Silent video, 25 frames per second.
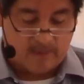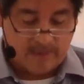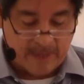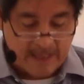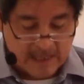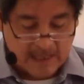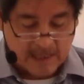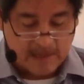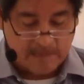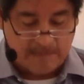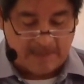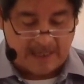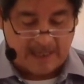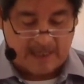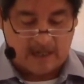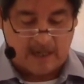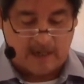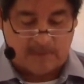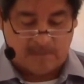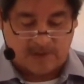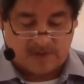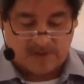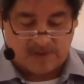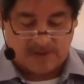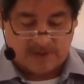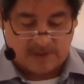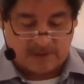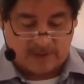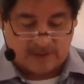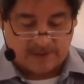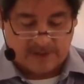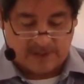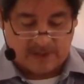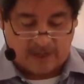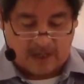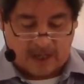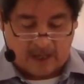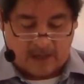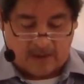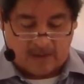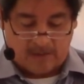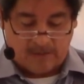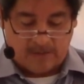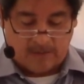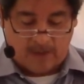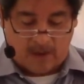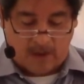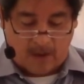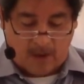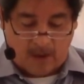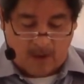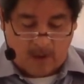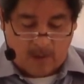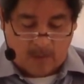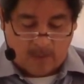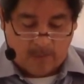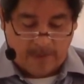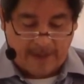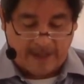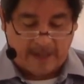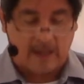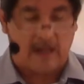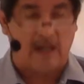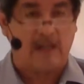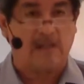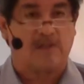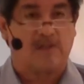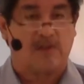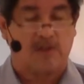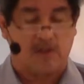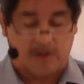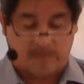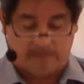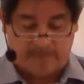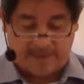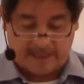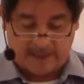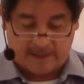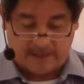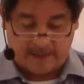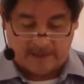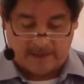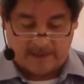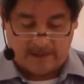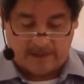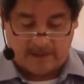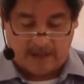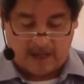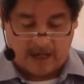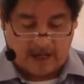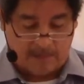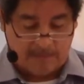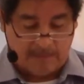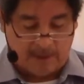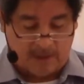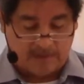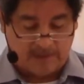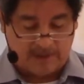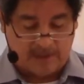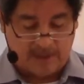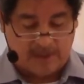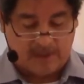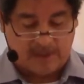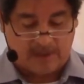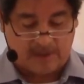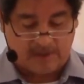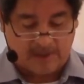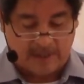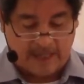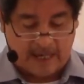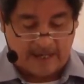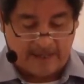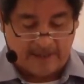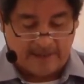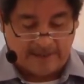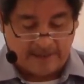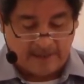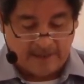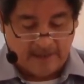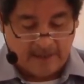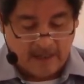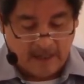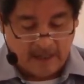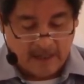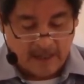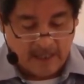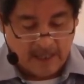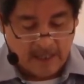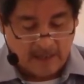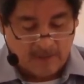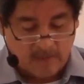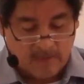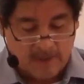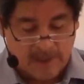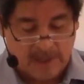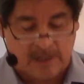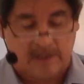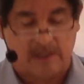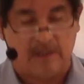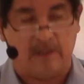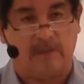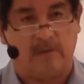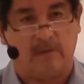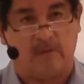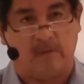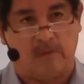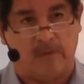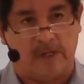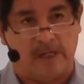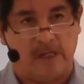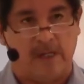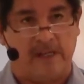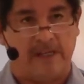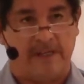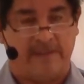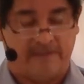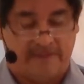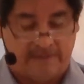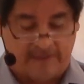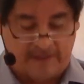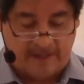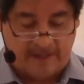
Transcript: speak about childhood, we are also speaking about the society in which we live.